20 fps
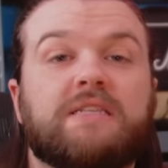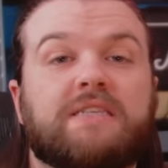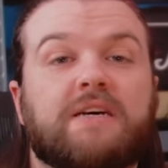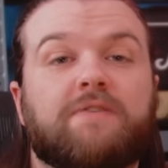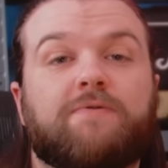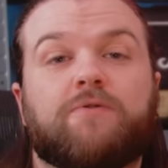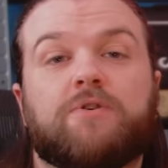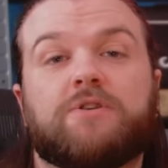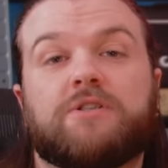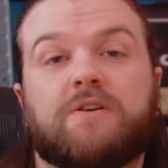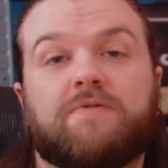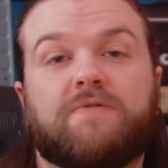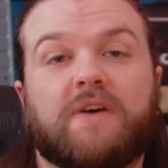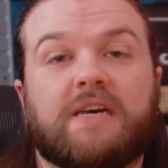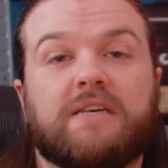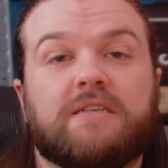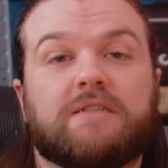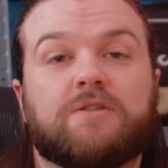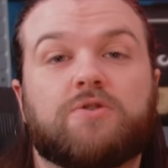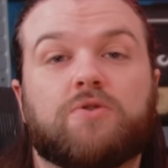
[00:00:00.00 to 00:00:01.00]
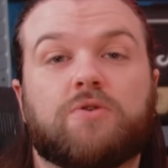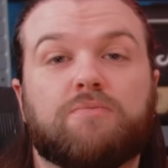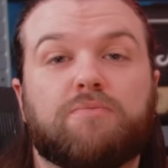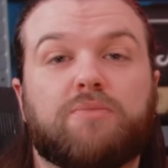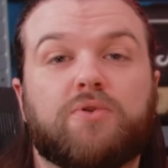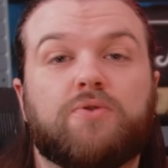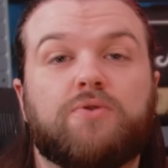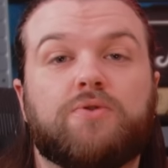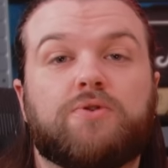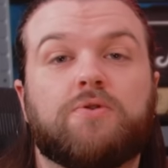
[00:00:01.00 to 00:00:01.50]
different devices on
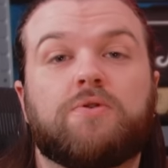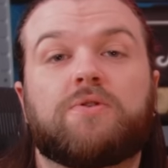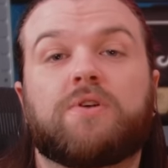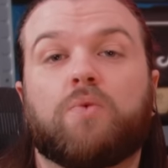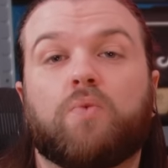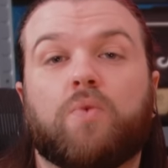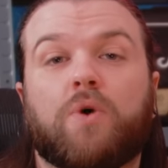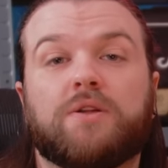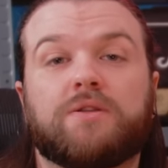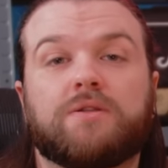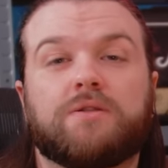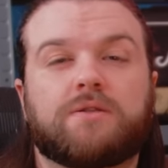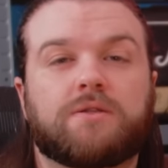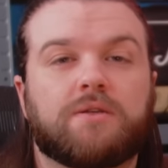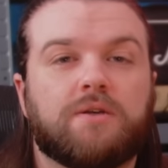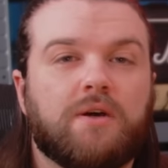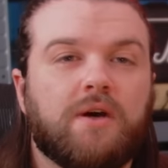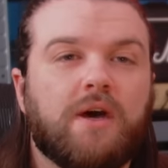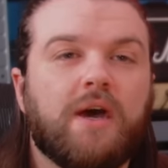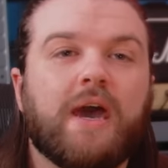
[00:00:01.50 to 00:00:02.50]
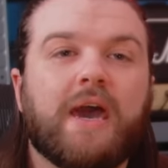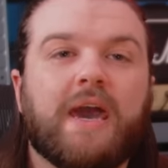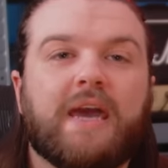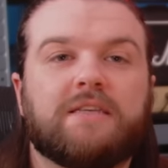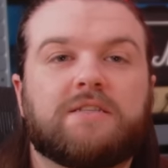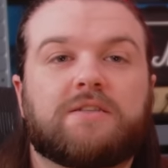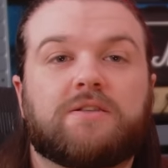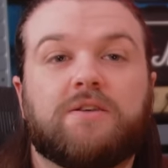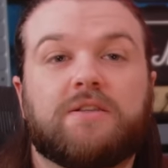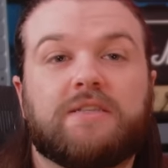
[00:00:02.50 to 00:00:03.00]
Bluetooth at once,
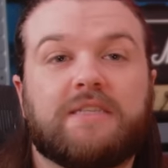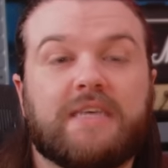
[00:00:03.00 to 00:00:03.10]
hence the